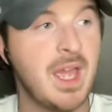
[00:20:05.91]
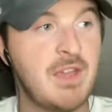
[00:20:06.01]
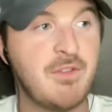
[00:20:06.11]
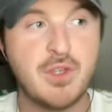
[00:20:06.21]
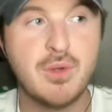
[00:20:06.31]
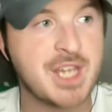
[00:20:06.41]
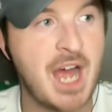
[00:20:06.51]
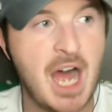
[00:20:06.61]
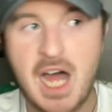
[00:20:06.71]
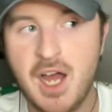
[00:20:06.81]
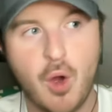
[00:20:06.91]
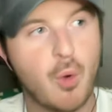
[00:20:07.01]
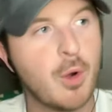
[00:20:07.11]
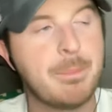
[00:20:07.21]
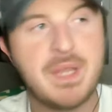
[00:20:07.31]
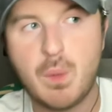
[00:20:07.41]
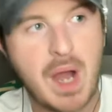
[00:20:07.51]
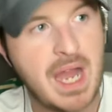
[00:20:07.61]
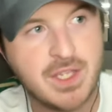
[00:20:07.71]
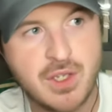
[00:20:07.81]
if Utah or
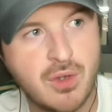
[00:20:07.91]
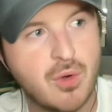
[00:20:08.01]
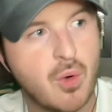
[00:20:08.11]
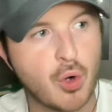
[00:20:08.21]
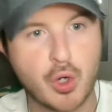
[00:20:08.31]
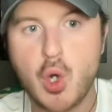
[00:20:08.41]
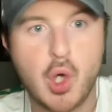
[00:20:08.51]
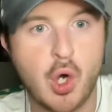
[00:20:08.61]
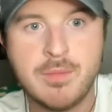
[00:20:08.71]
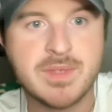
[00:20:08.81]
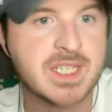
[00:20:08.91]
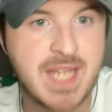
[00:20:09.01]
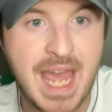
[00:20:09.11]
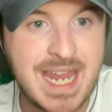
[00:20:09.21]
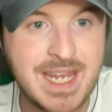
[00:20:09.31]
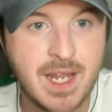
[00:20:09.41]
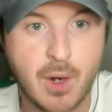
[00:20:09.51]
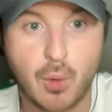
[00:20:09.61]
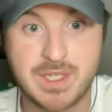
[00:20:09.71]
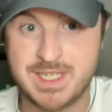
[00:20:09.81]
BYU or Oklahoma State
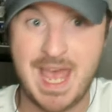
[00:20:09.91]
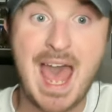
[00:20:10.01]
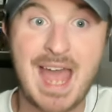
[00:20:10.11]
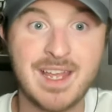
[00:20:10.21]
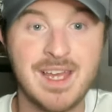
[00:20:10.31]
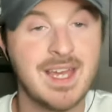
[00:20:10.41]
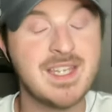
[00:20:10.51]
or Tech